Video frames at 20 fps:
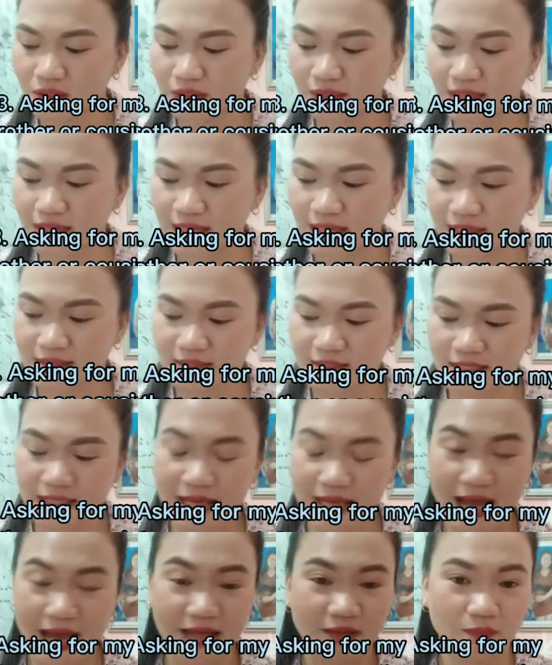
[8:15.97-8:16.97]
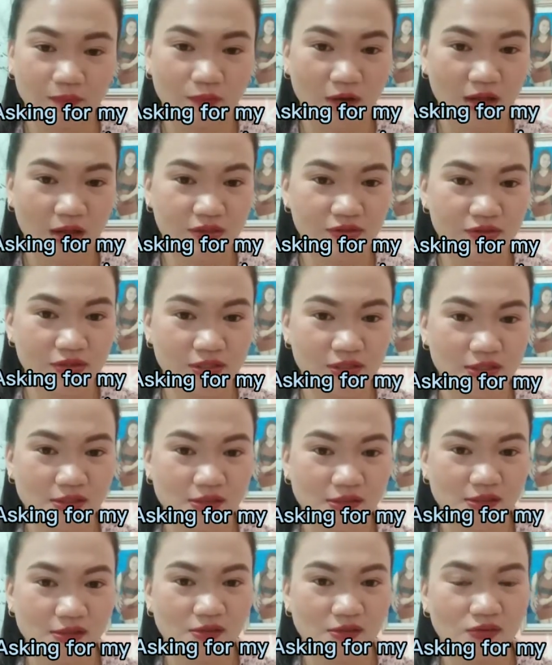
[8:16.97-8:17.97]
does he had a
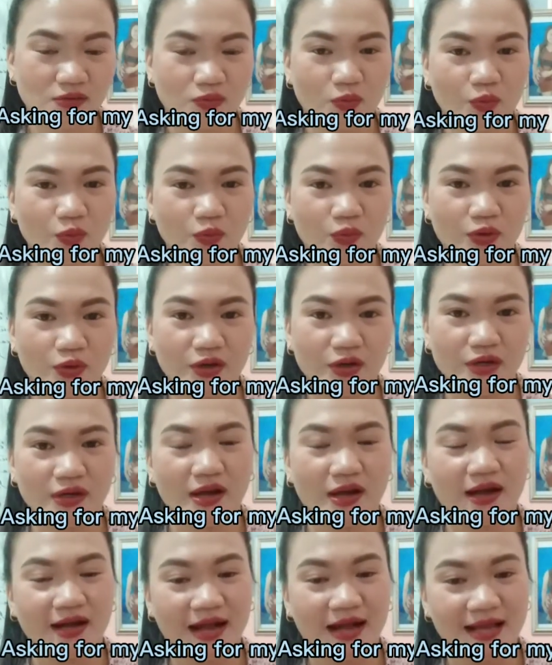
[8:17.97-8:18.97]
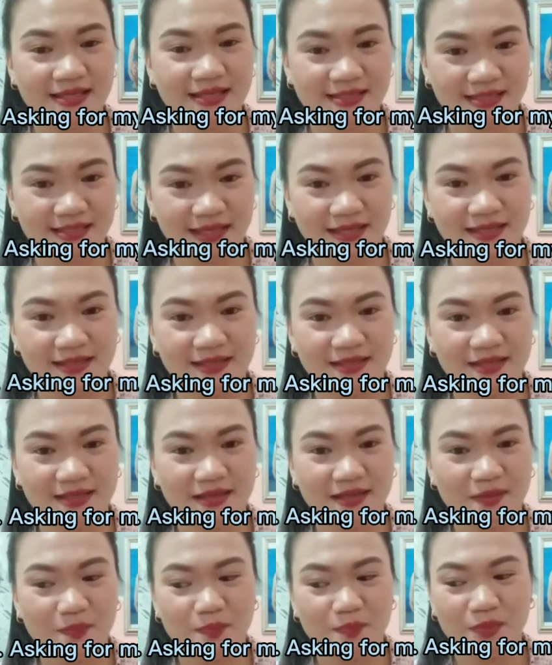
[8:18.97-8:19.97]
brother or a cousin,
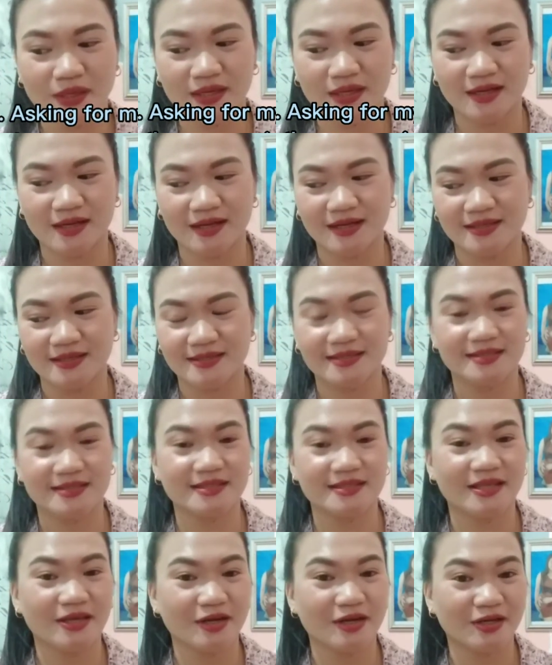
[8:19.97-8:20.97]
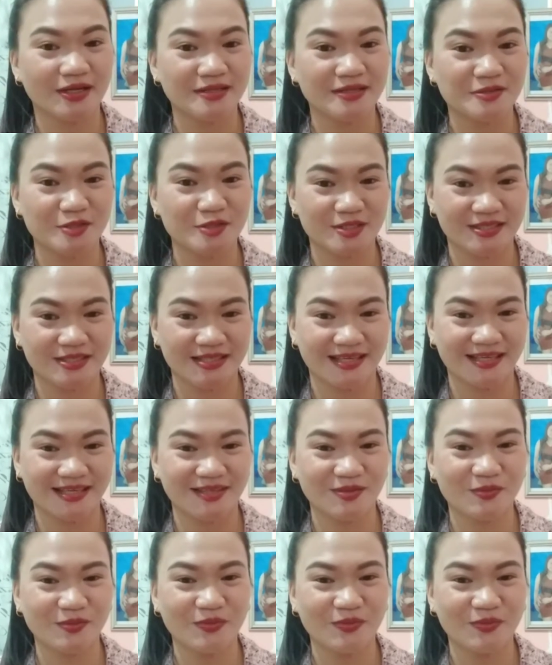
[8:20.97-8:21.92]
because they are interested